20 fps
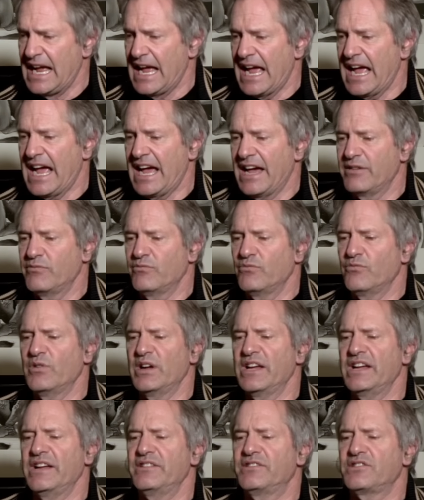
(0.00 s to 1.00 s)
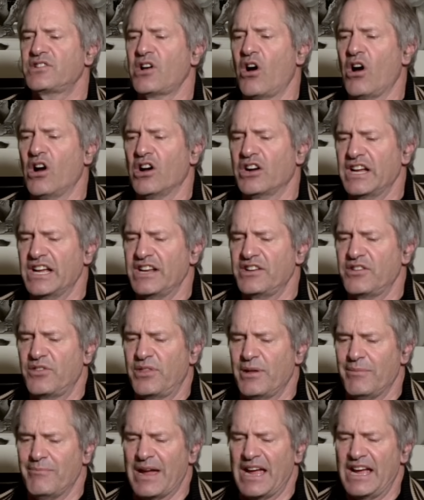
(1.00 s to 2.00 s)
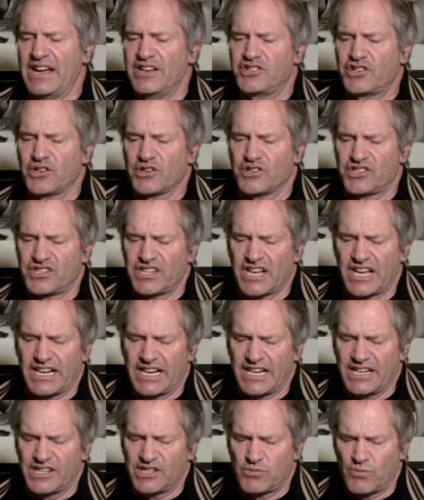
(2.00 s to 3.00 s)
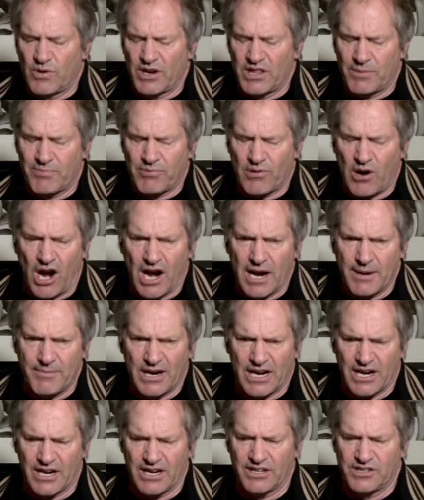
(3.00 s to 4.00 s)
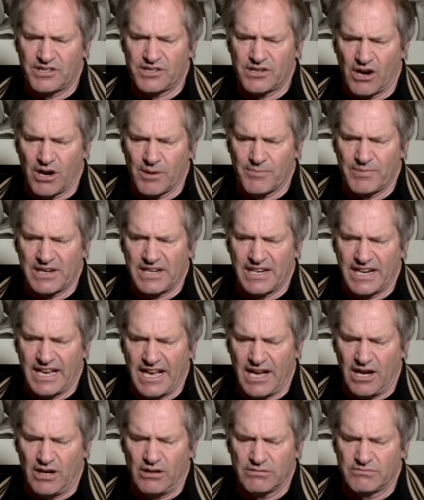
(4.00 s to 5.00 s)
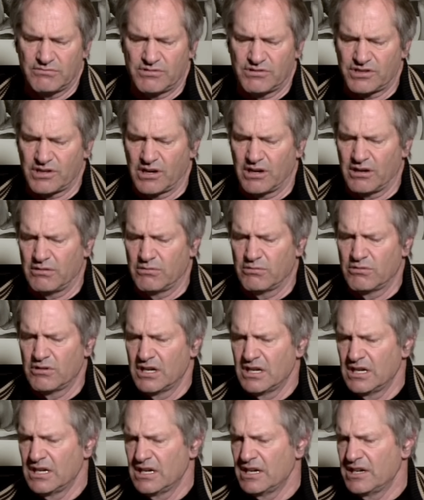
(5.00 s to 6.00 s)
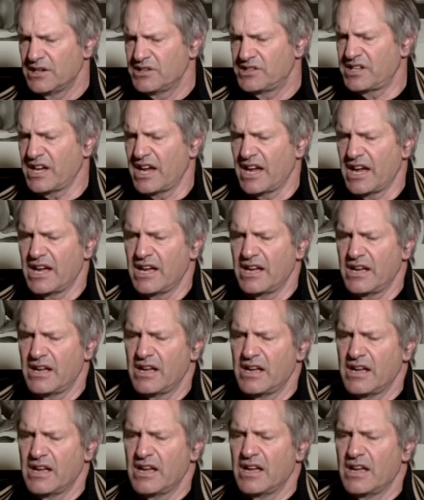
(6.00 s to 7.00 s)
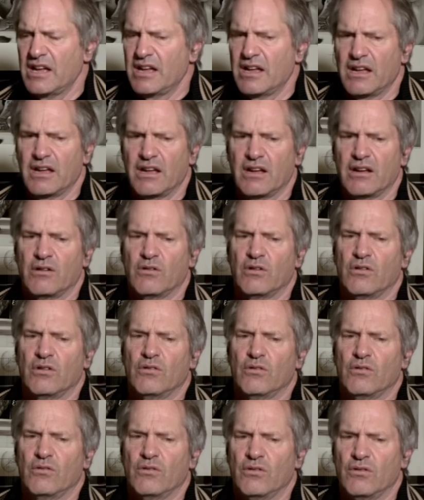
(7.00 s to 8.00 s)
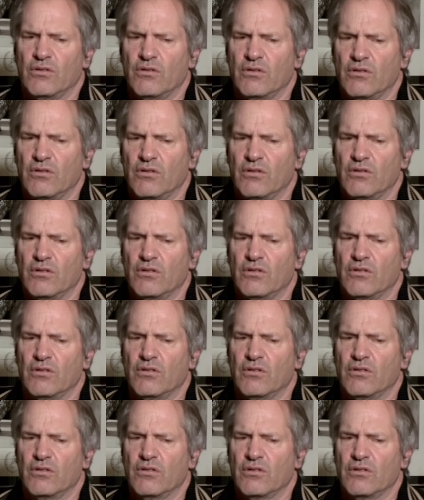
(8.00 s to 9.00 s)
and we target the major cities where the primaries are being held. So how do you do that, Greg? How do you do that virtually? Tell us.